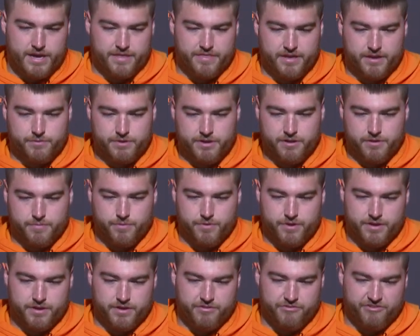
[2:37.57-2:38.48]
I think we did a
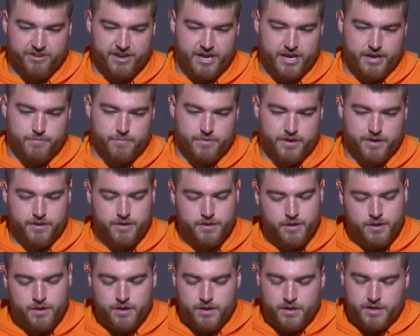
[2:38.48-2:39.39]
pretty good job, but
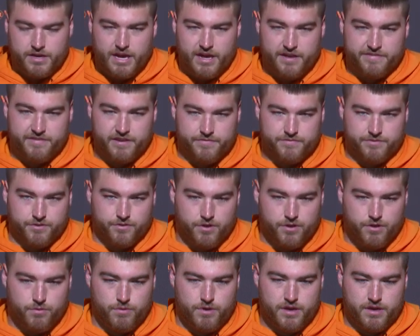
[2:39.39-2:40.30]
got stuff to
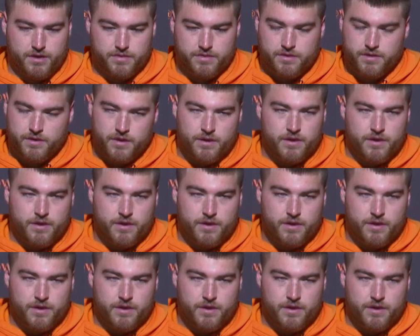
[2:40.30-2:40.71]
grow with.